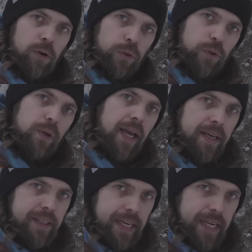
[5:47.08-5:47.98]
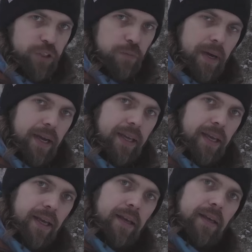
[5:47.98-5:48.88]
also can attach my
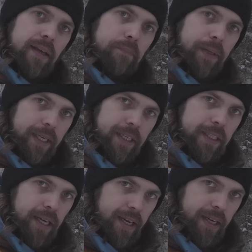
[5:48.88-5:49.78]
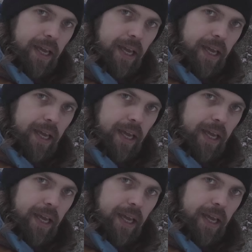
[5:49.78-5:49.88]
Peak Design